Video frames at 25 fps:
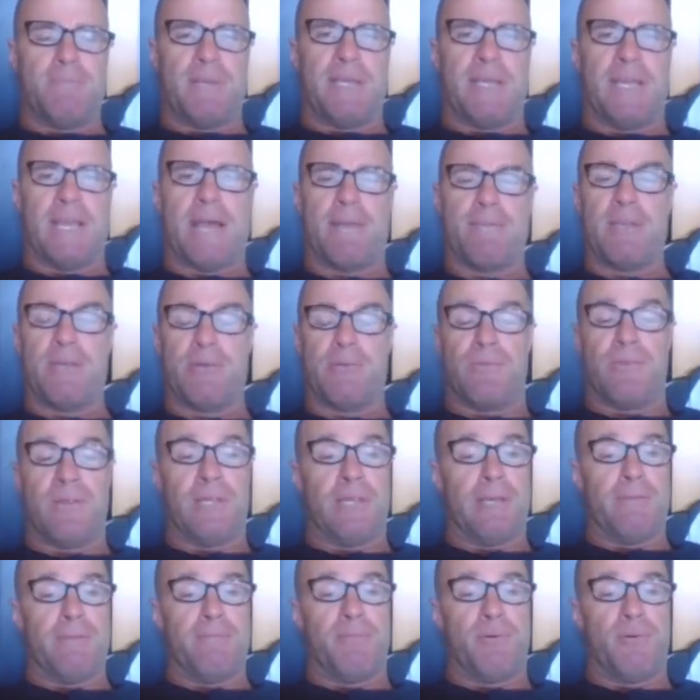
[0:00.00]
becoming a
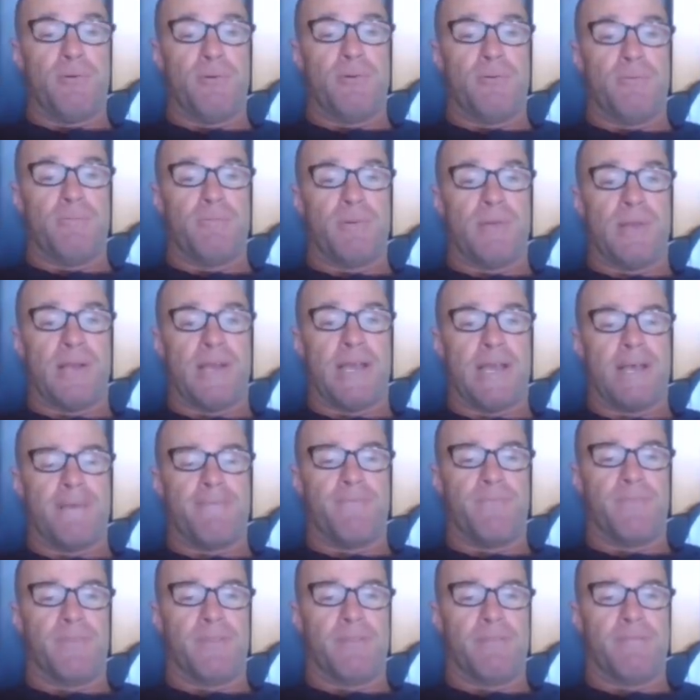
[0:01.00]
really important player
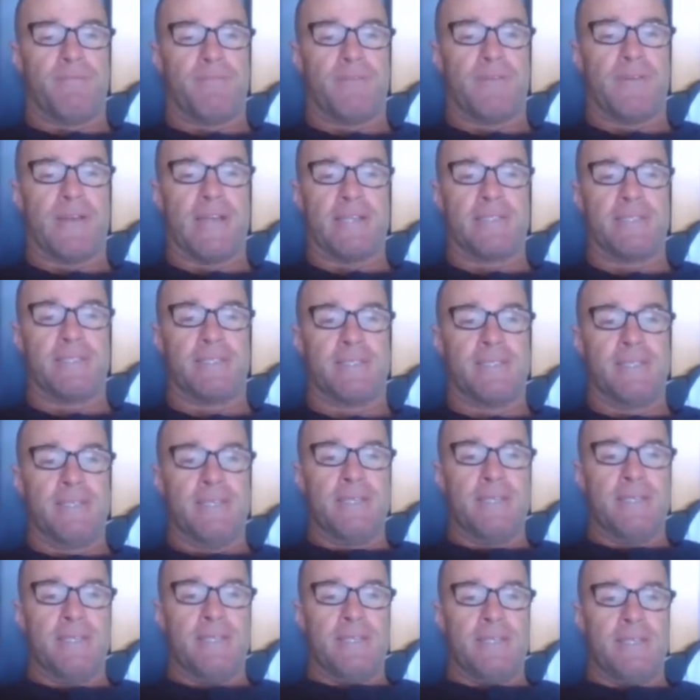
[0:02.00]
for us.
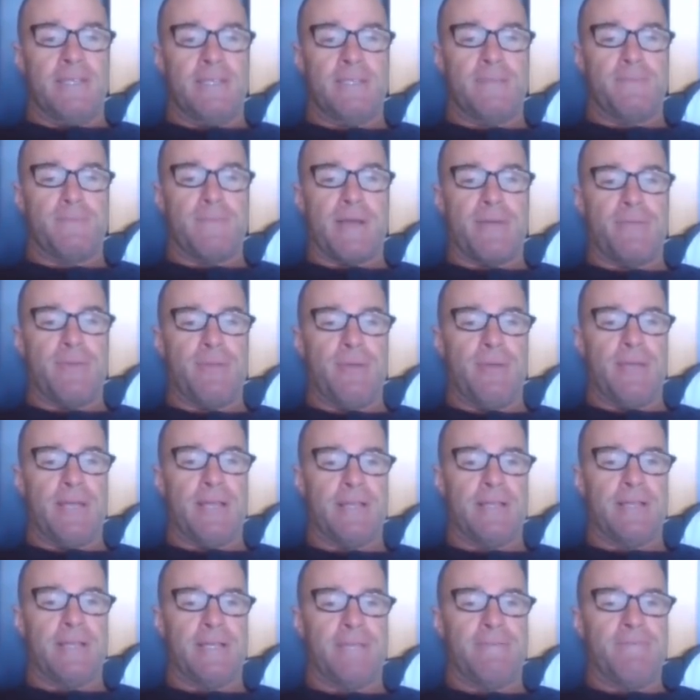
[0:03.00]
Is Matthew
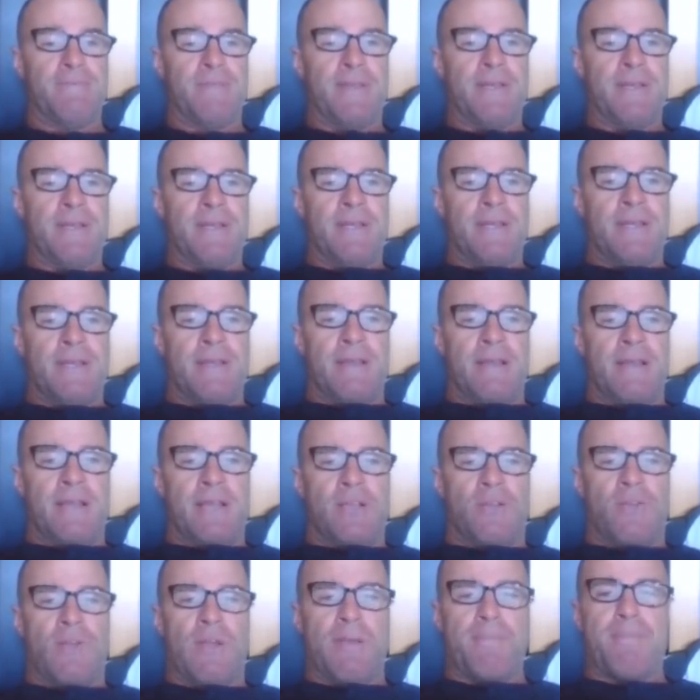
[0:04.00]
Kennedy.
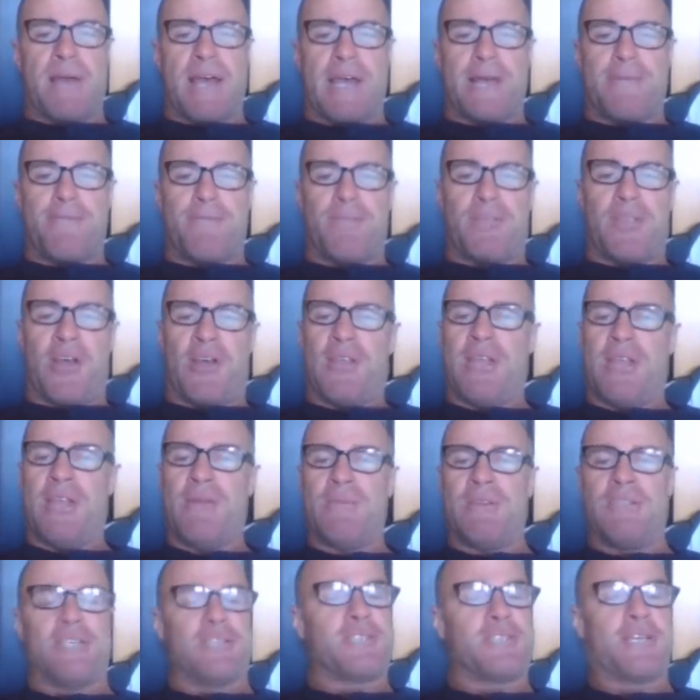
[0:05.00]
Cripper, I
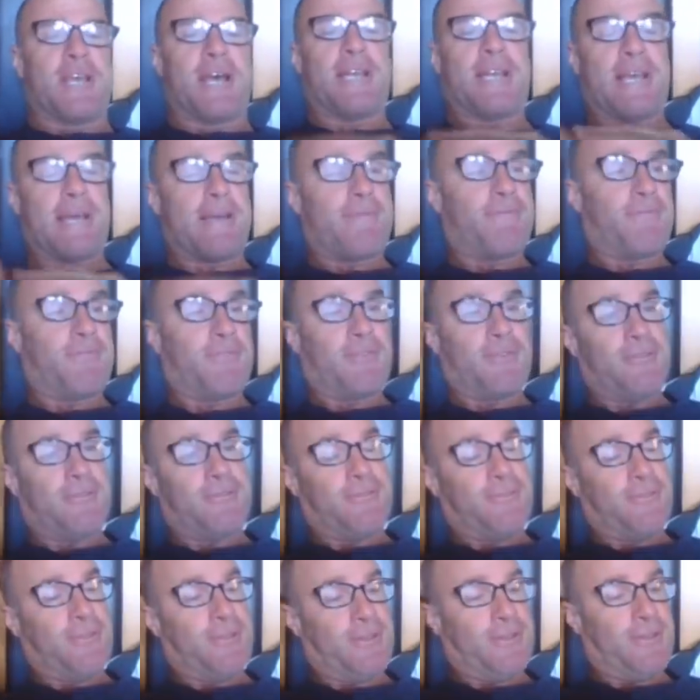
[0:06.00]
think we're just going to have
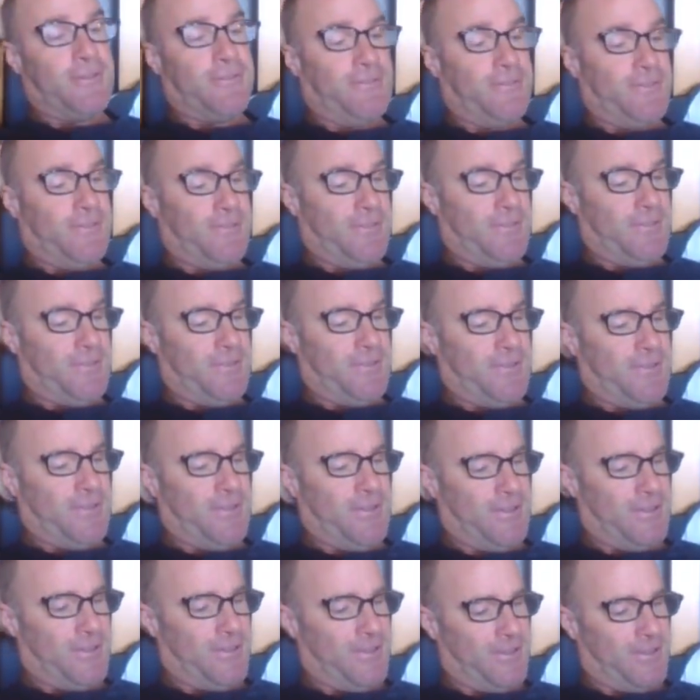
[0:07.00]

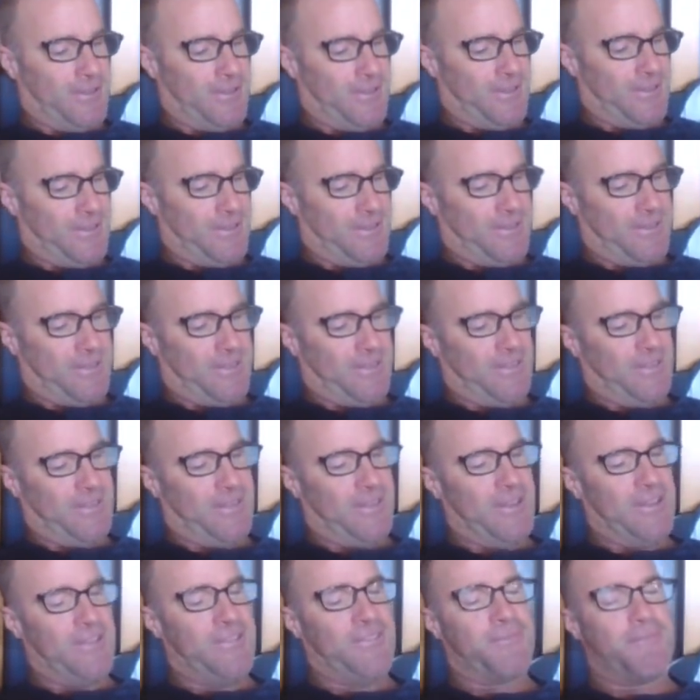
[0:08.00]
to
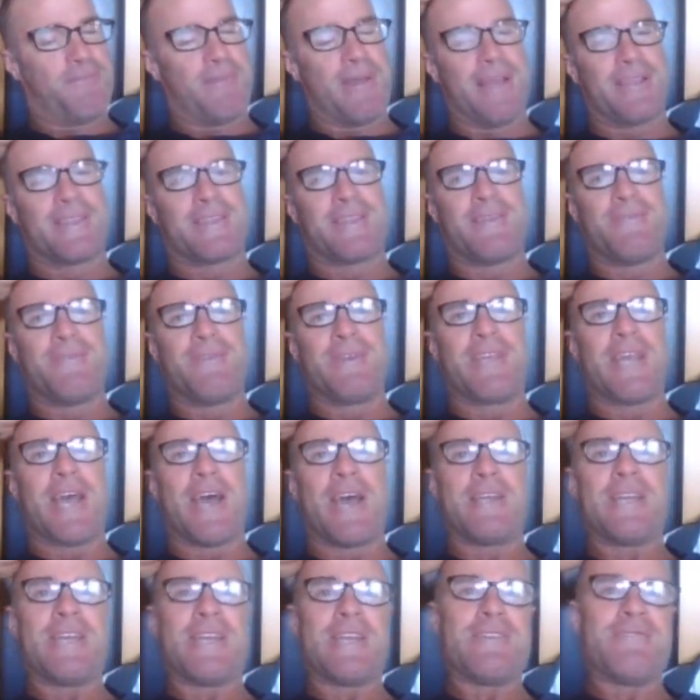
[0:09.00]
expect that we're
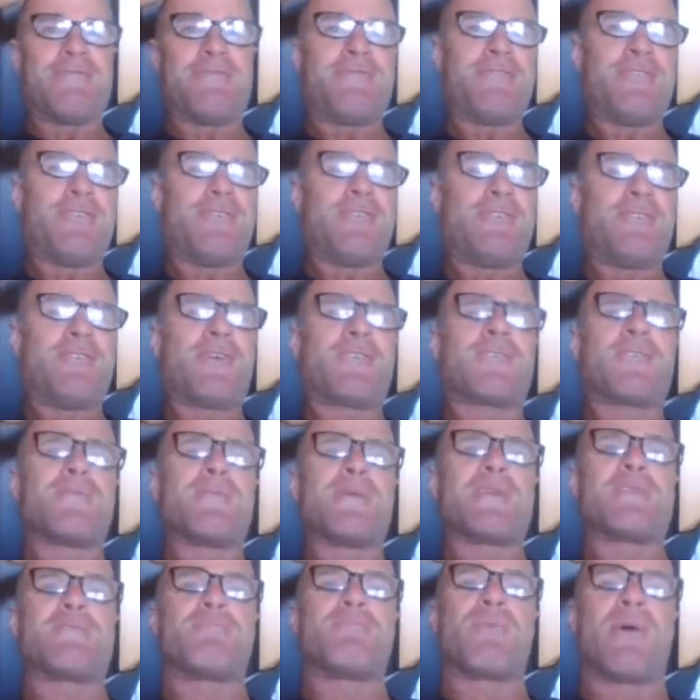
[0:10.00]
going to get a few, not
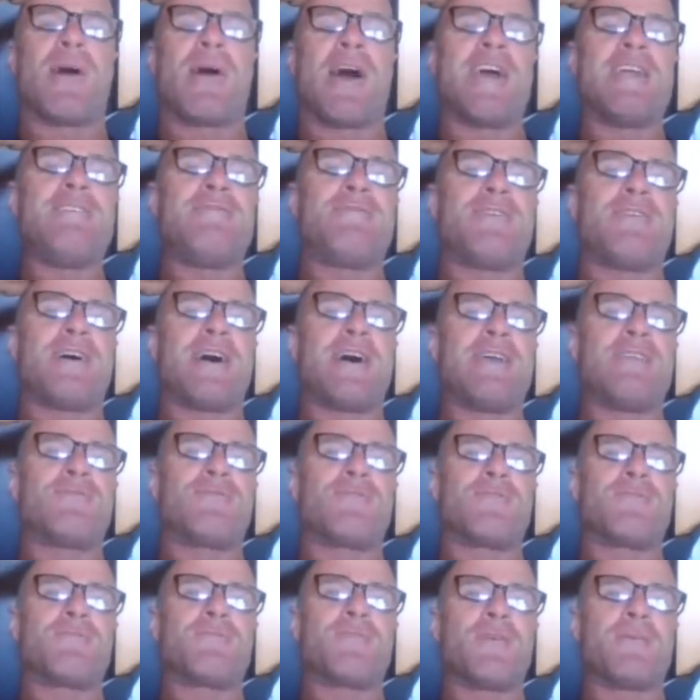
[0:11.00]
so much brain
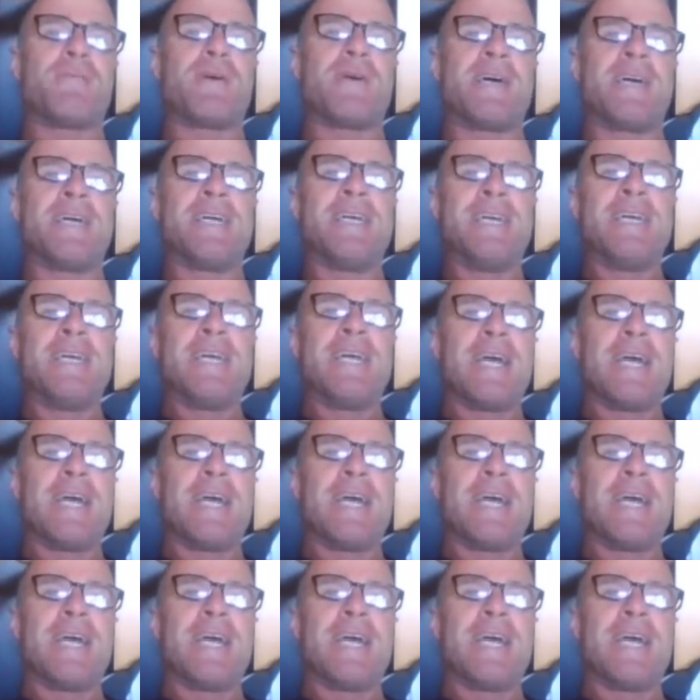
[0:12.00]
fades from Cripper.